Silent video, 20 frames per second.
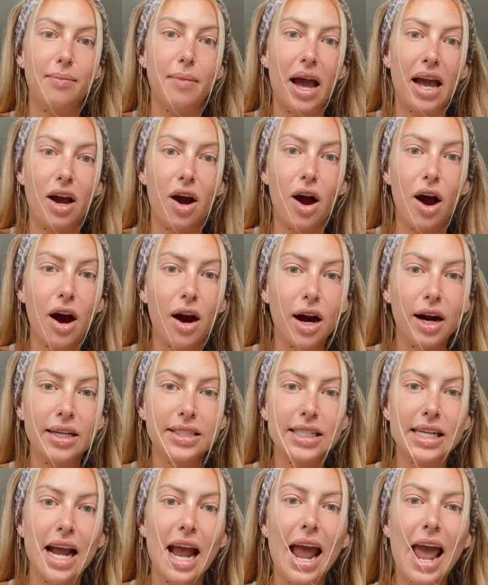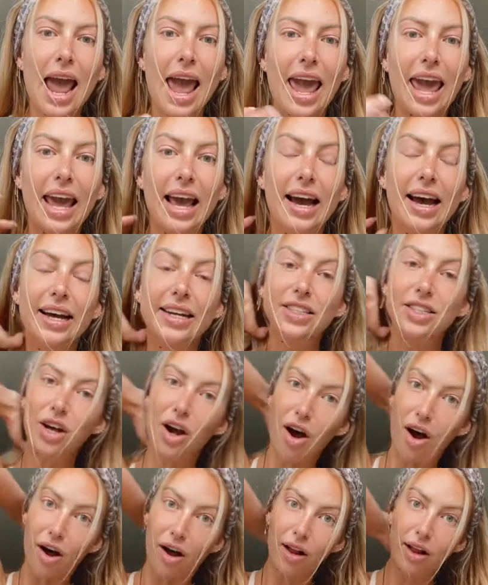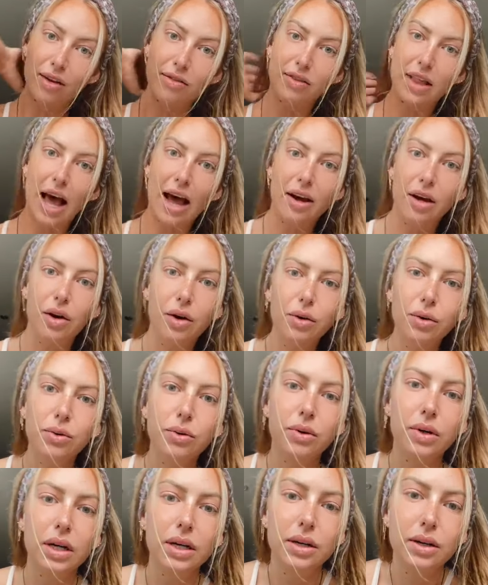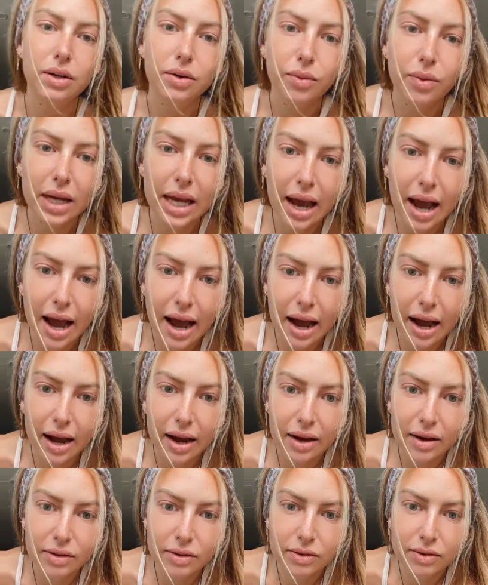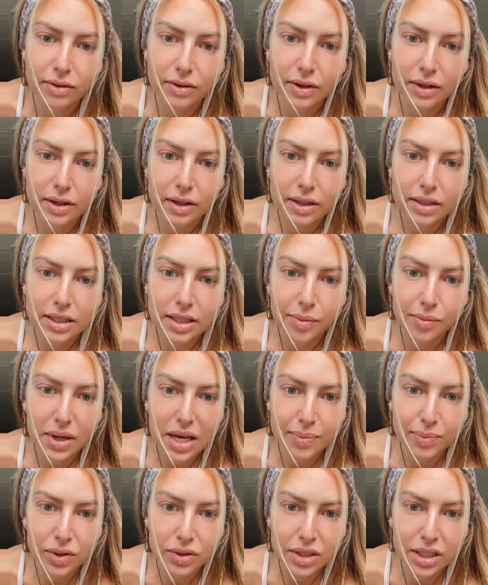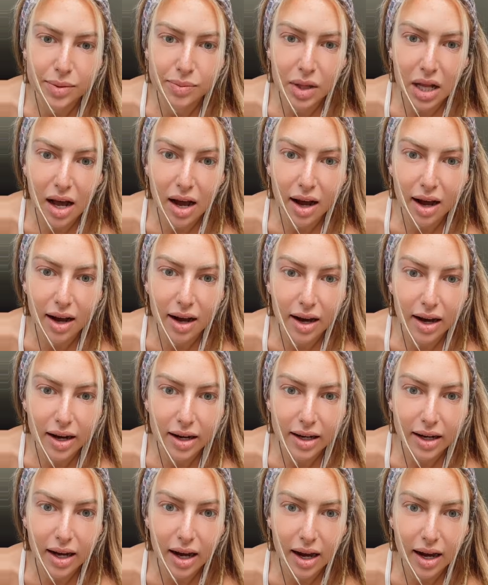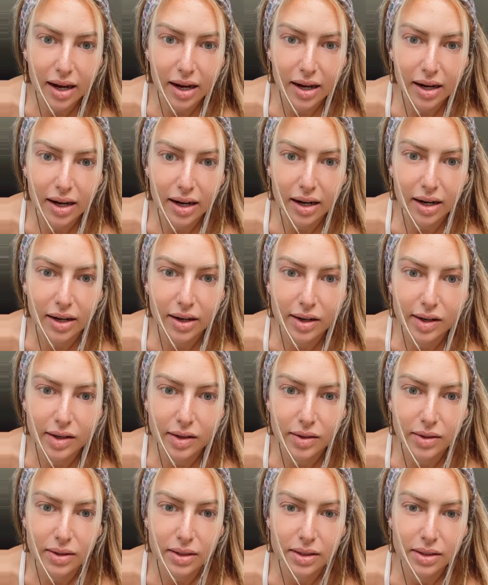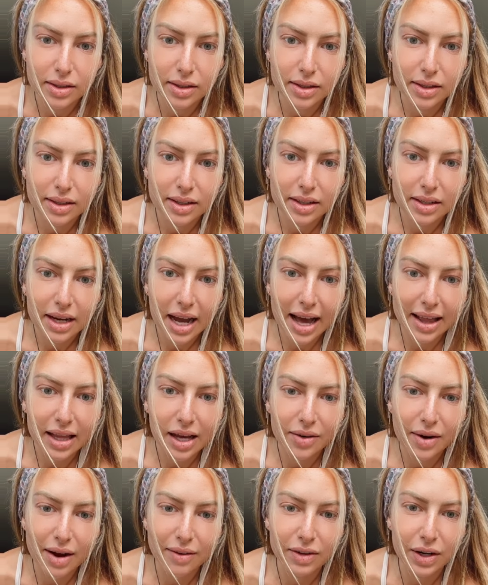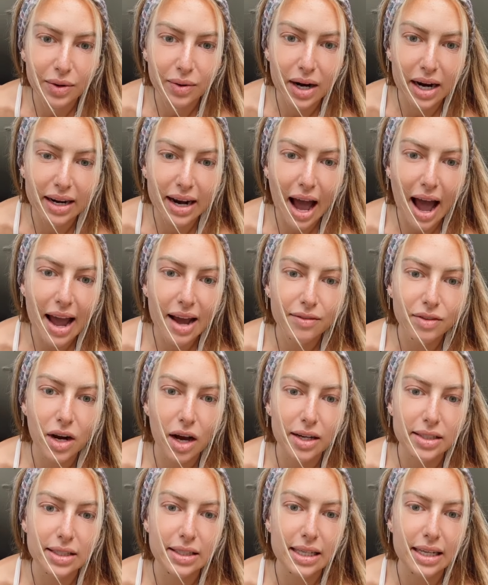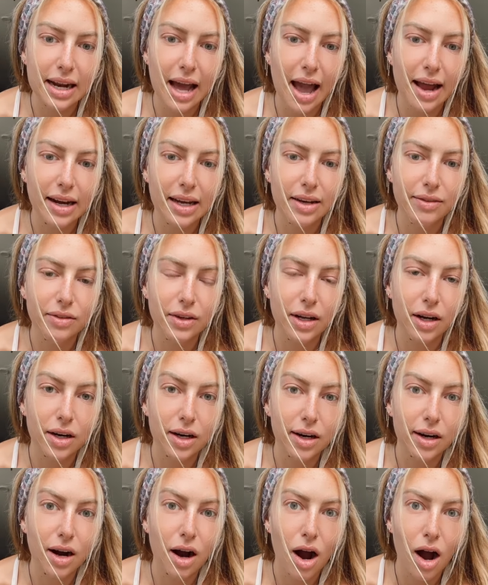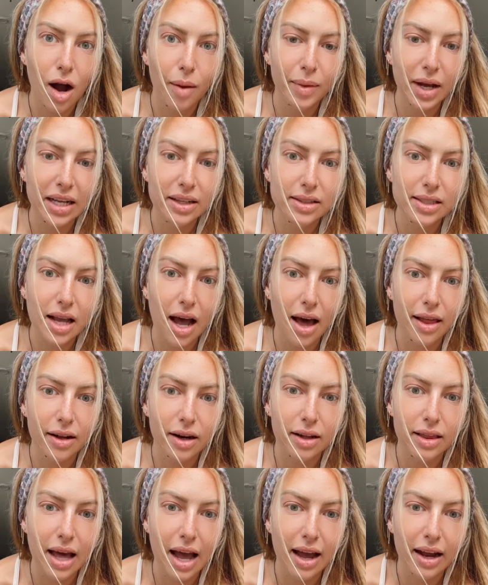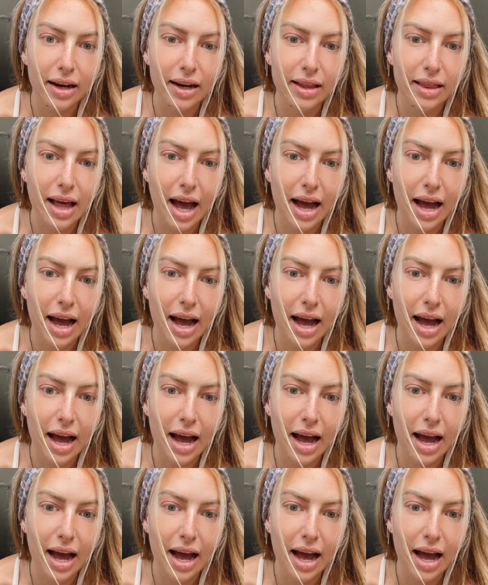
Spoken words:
in my heart and all of that. Ooh, we have some people to block. Uh-oh. Hello, everyone. I have not seen any of your comments other than